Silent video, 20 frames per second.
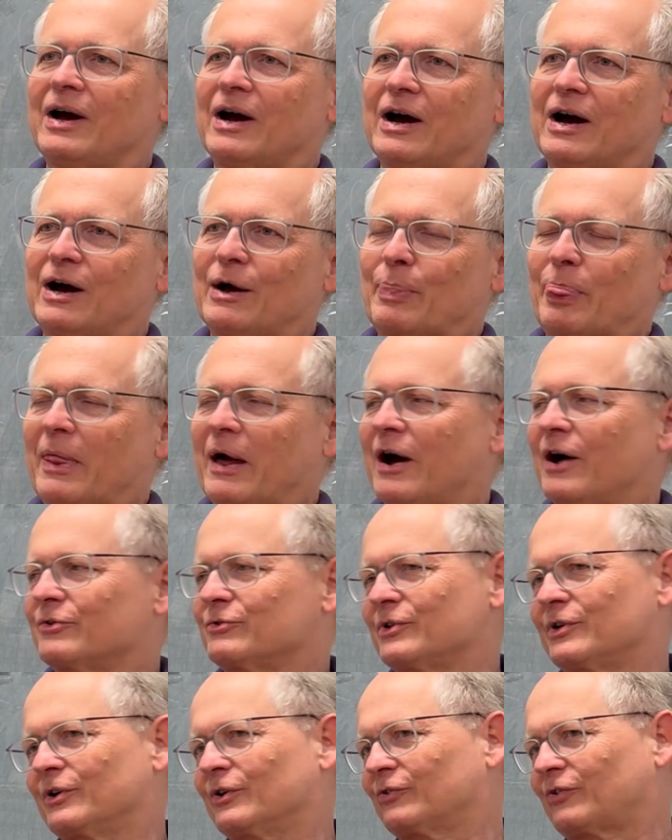
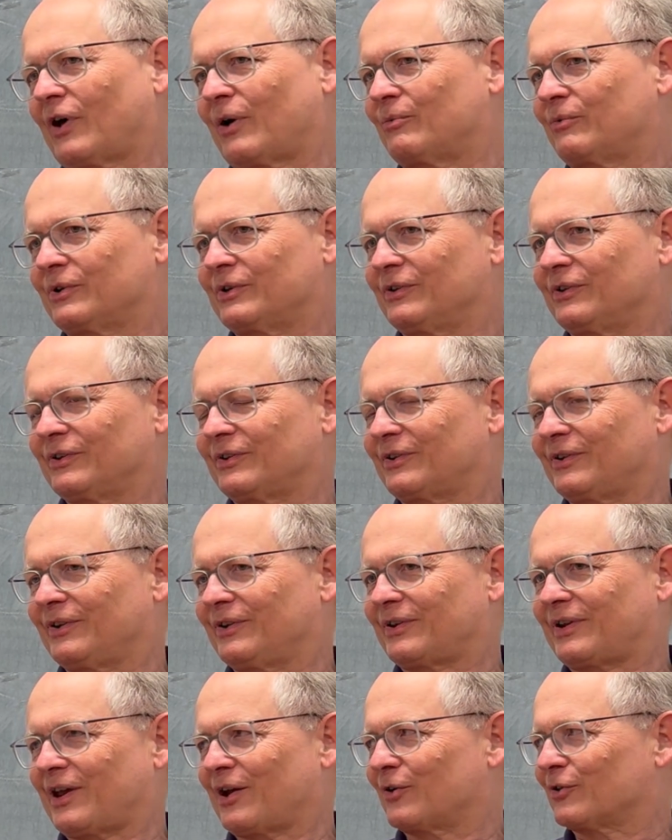100 years, I wouldn't
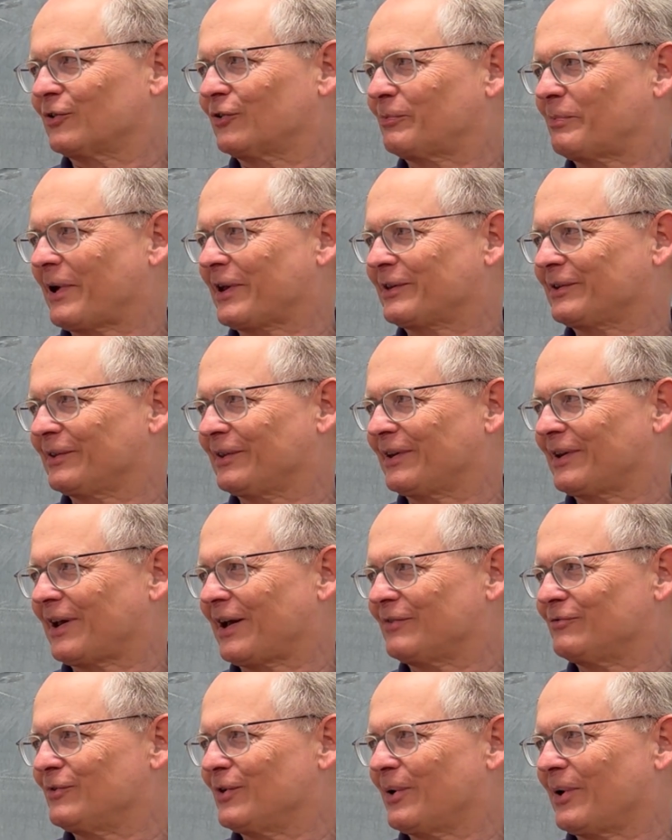care to speculate.
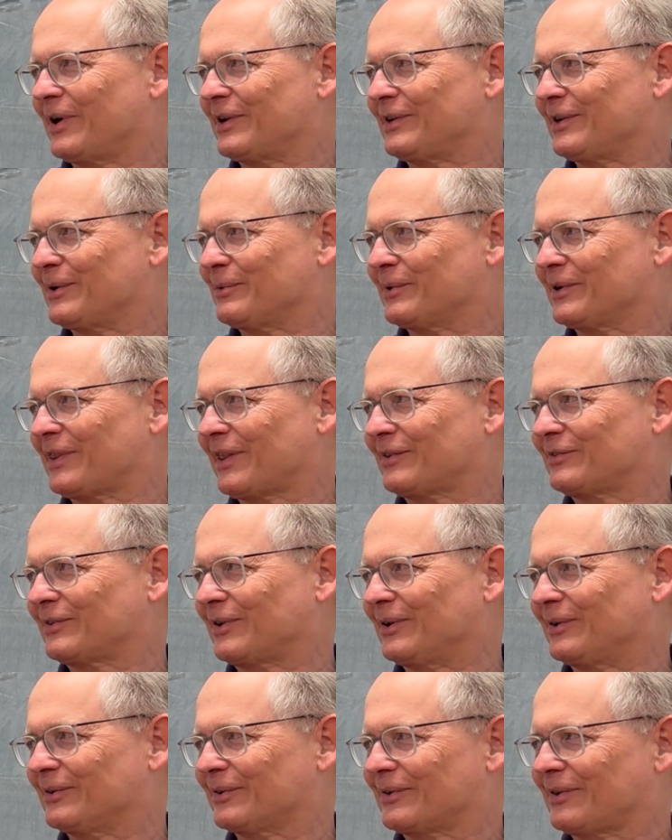I have no idea what that's
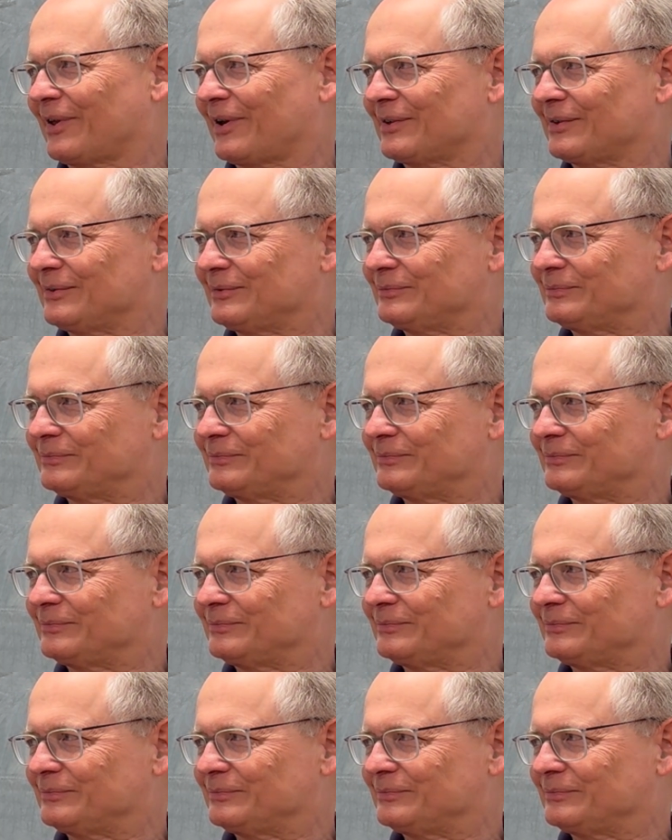going to look like.